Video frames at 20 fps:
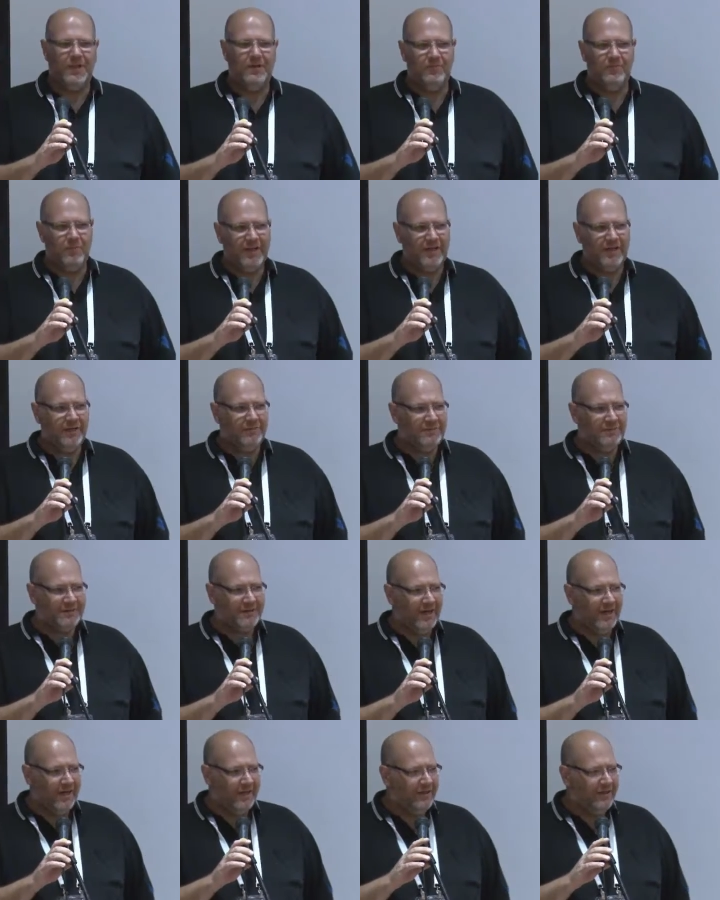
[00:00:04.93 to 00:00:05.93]
My name is
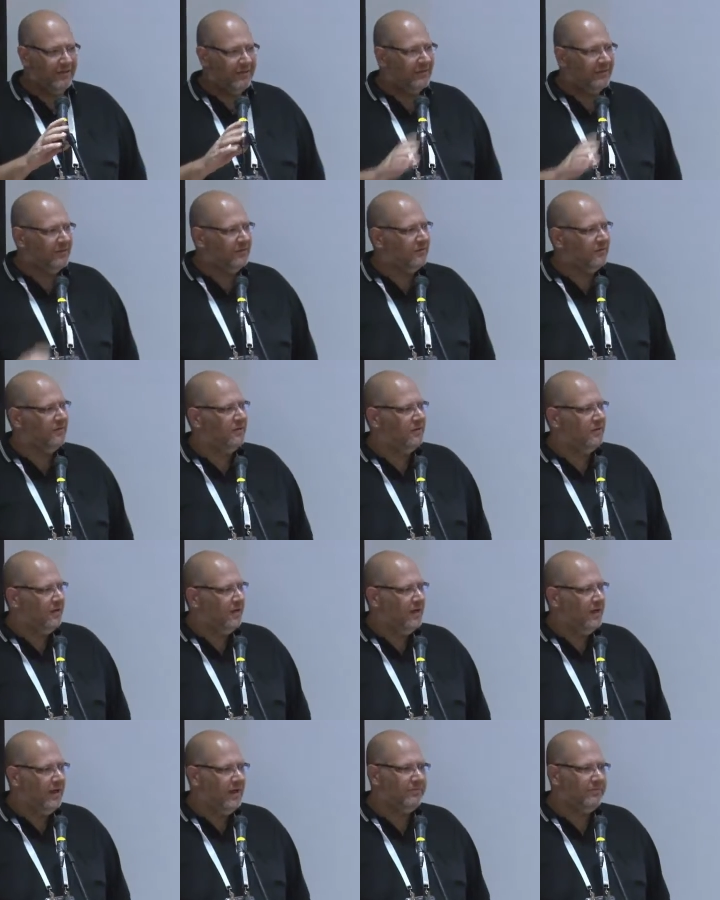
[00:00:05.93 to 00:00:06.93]
Guy.
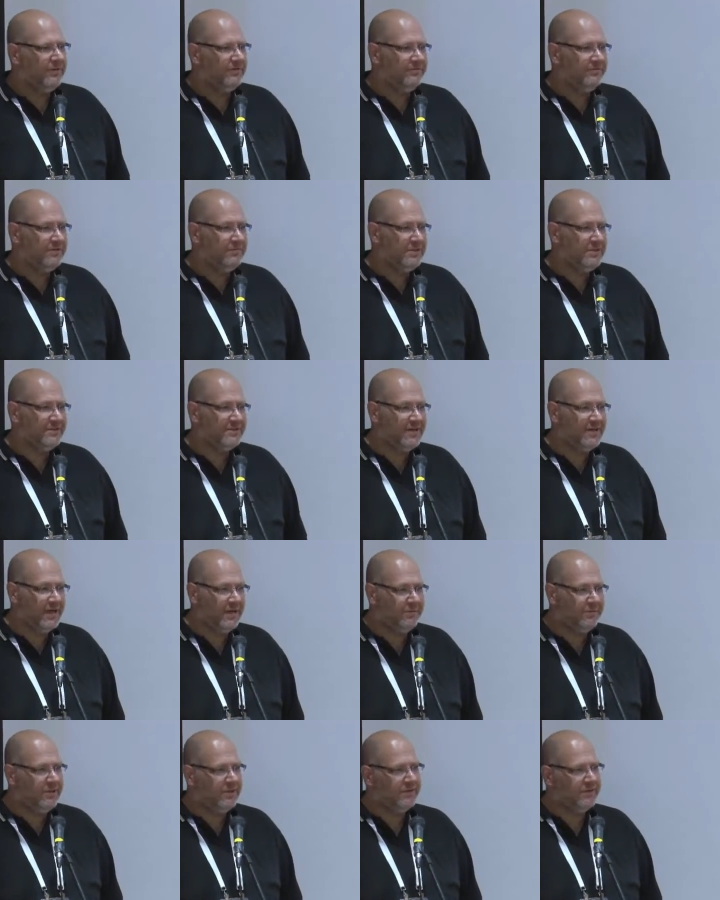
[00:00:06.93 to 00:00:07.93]
I'm the VP
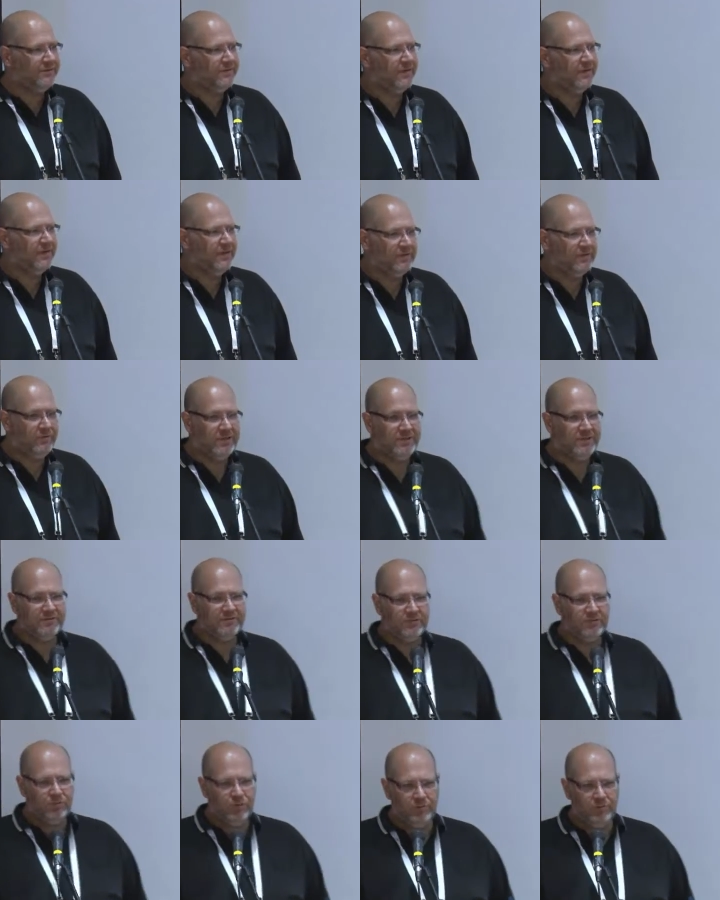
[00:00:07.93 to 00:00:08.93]
Cyber at uh,
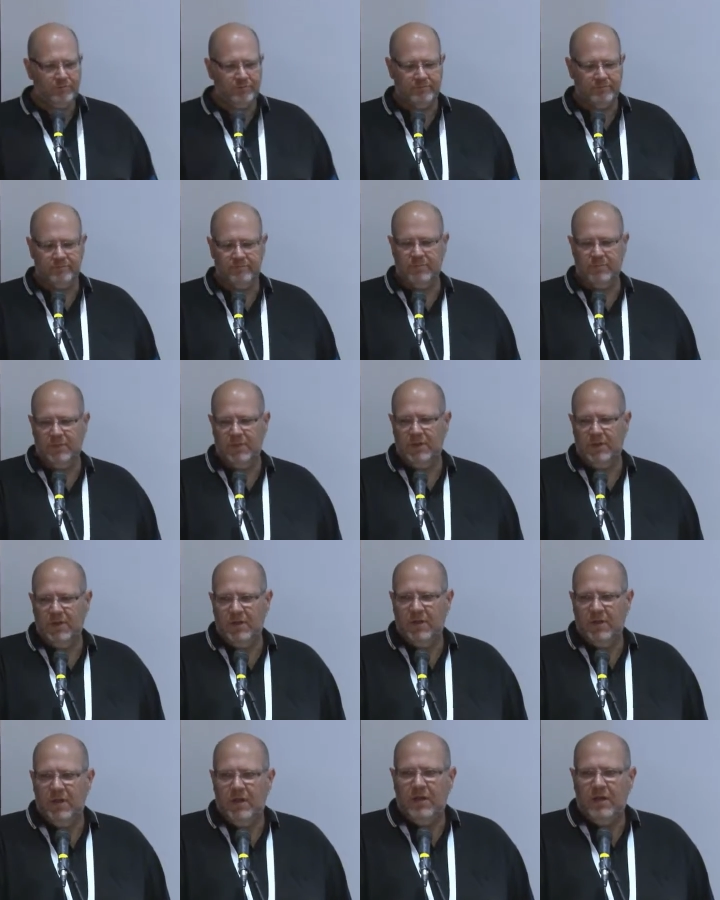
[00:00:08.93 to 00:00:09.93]
Rayzone Group.
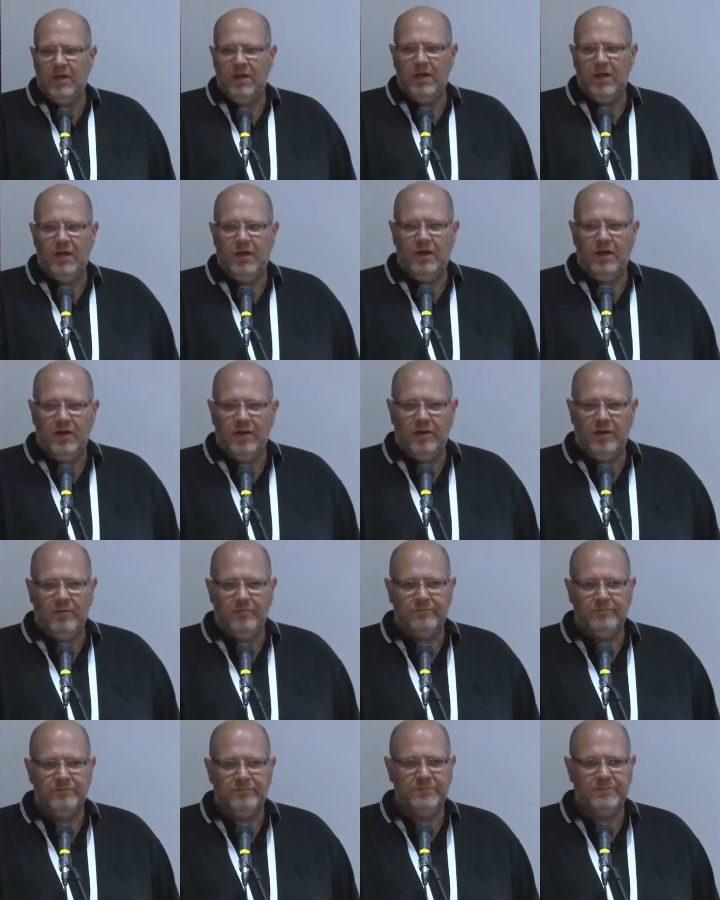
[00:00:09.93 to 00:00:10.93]

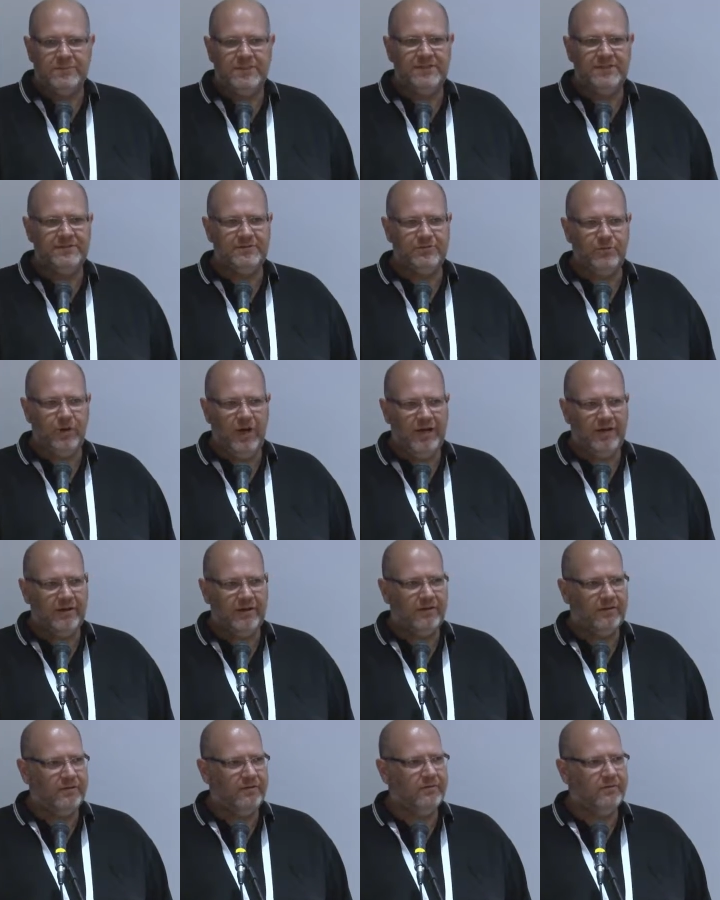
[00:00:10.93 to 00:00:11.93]
Um, this track
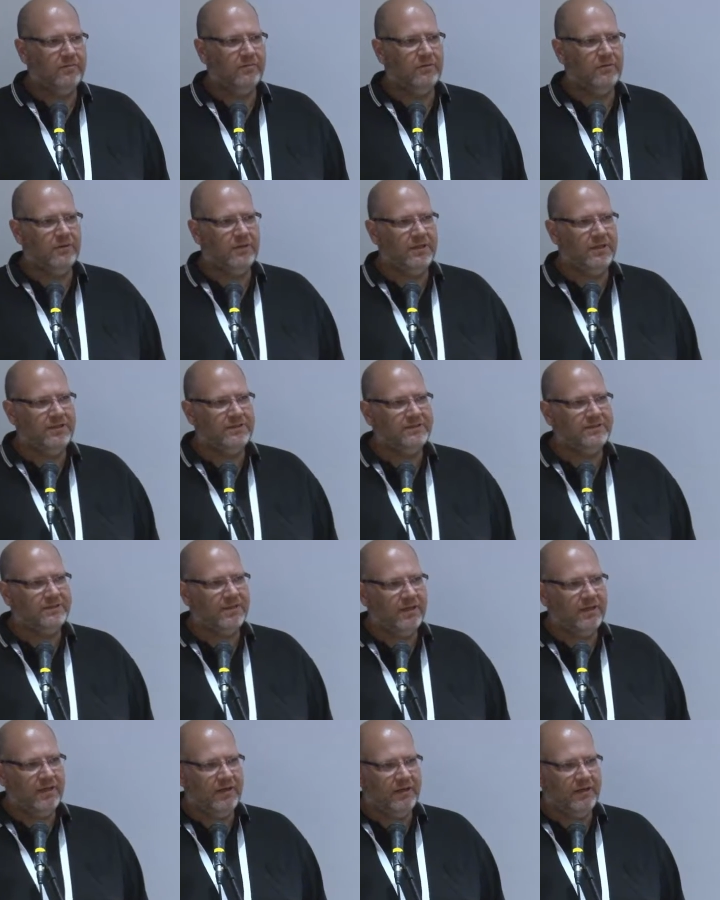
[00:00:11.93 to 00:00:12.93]
is
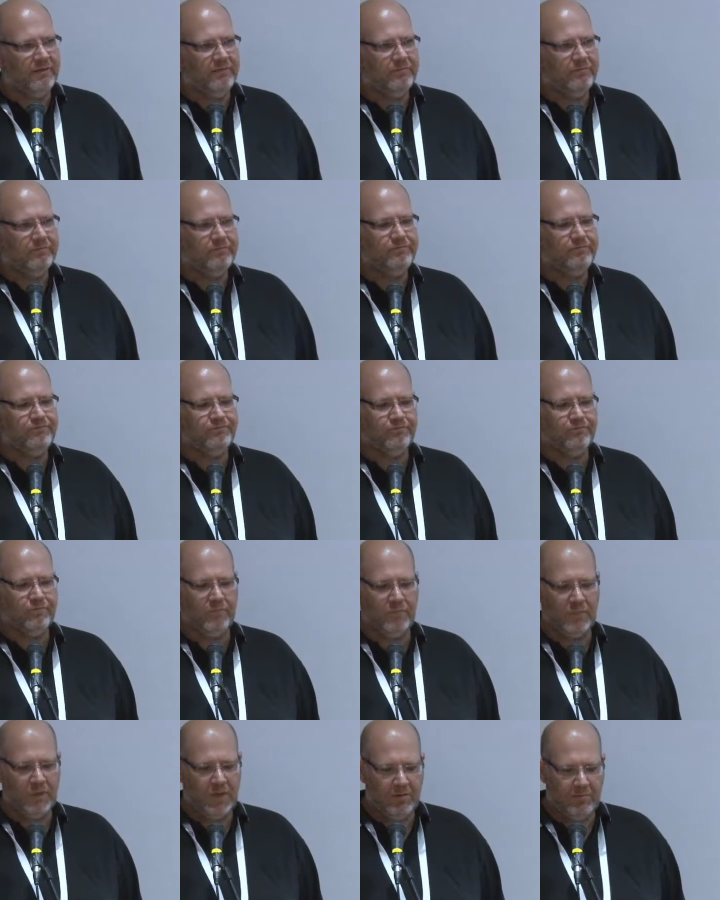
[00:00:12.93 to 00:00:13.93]
um,
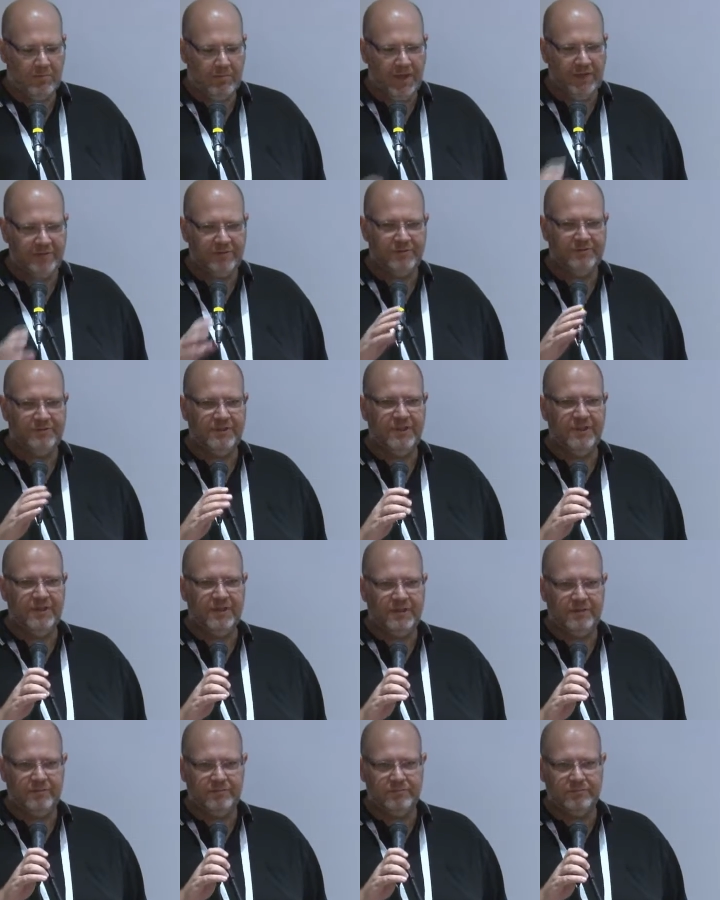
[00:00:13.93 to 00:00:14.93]
part of
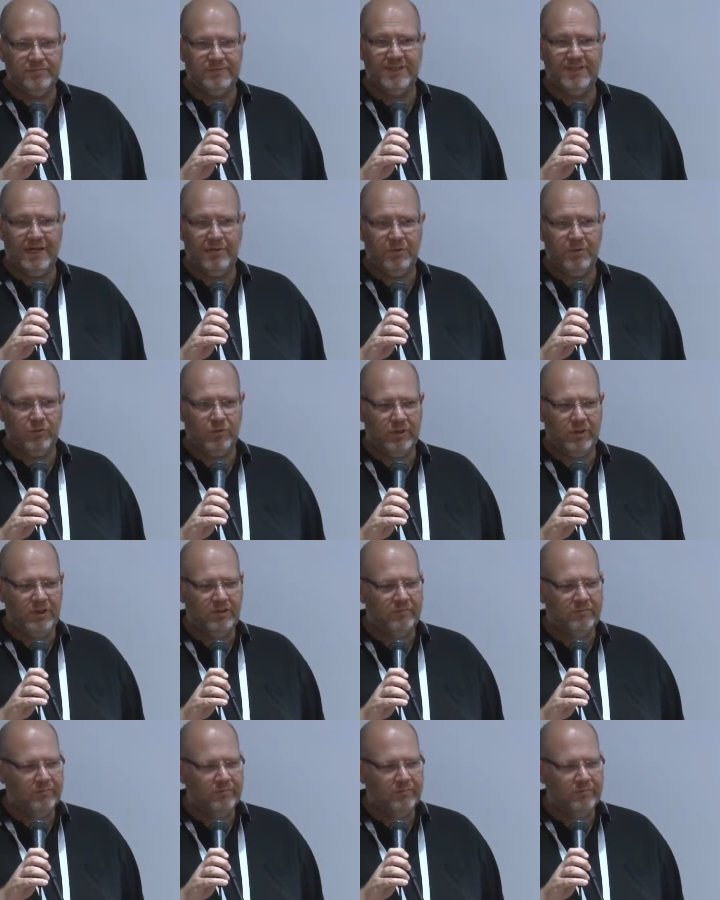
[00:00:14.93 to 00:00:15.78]
the Cyber Week.